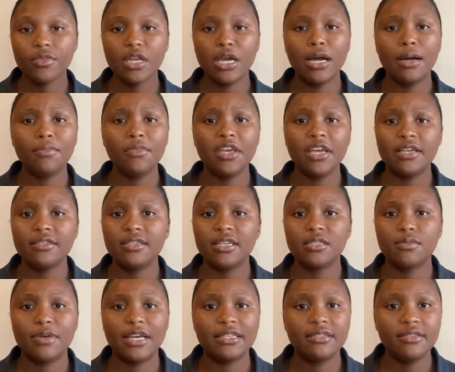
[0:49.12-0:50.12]
They
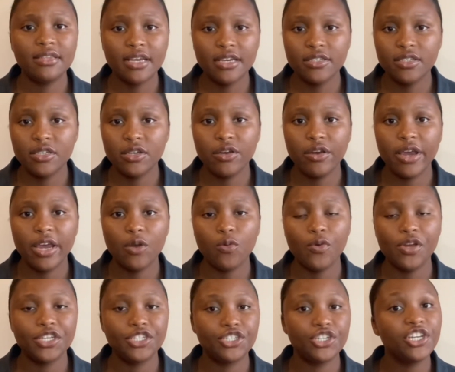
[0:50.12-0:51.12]
assessed my CXC grade,
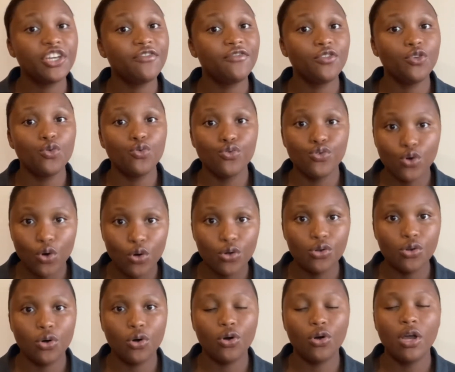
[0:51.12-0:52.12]
which, if you don't
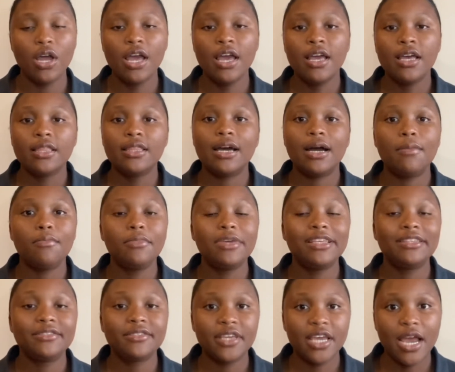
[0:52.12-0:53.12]
know, that
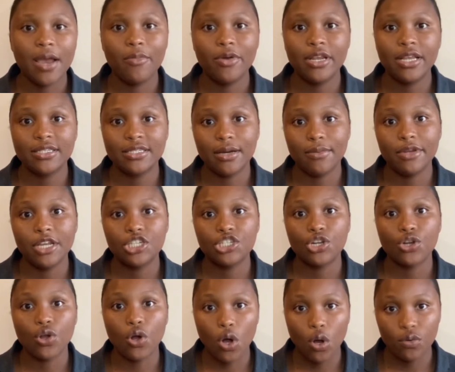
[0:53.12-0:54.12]
means Caribbean Examination
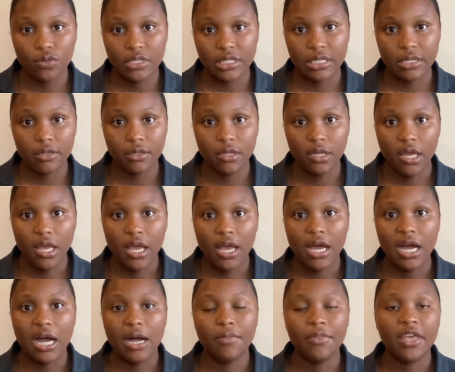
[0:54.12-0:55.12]
Council.
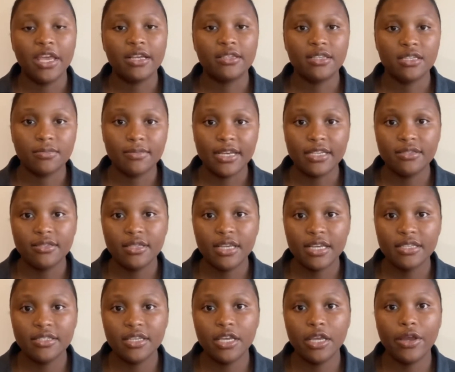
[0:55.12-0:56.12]
They assessed my
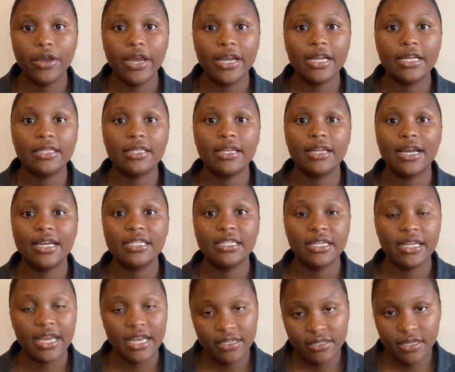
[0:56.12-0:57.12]
CXC grade, and then I did
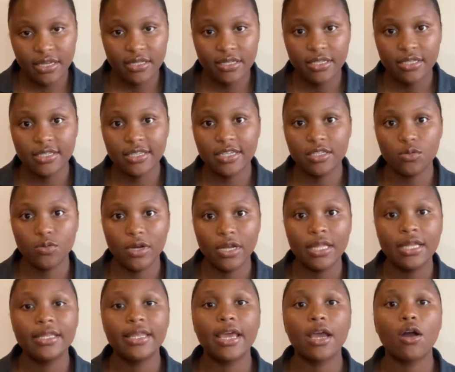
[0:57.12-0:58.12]
the SATs as well,
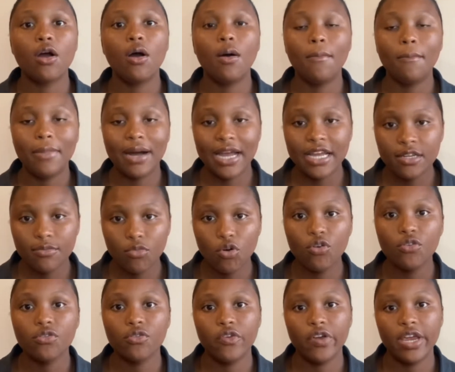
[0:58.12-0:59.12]
and they combined
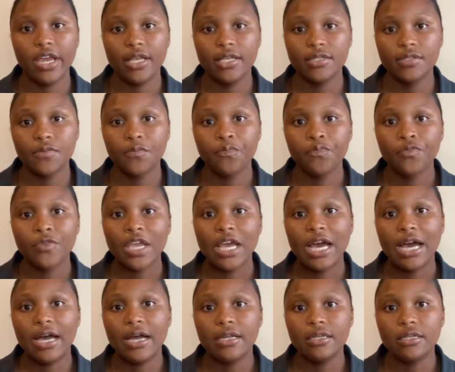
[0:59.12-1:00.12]
both grades,
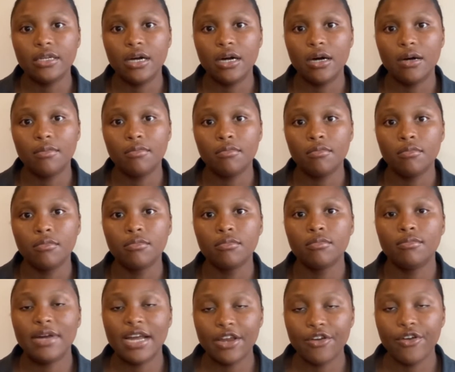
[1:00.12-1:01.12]
and
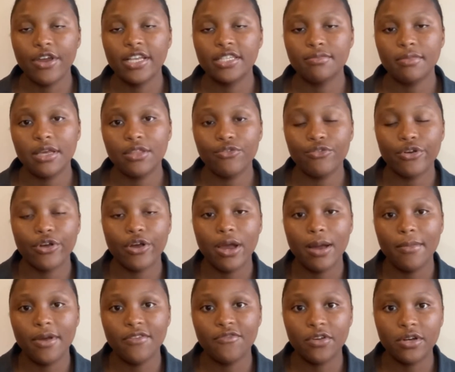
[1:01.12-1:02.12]
my grades met the
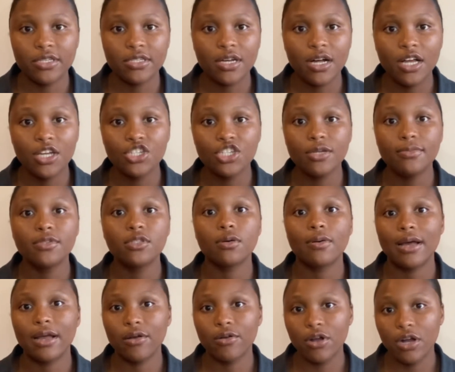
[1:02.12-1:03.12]
requirement for the scholarship, so
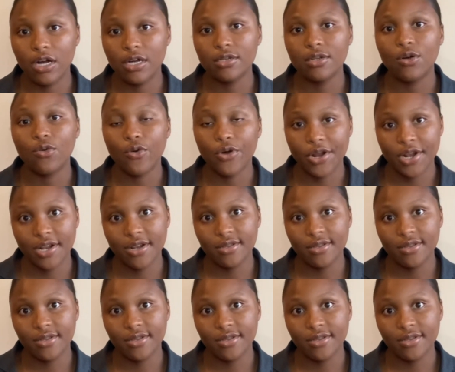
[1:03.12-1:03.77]
I got awarded the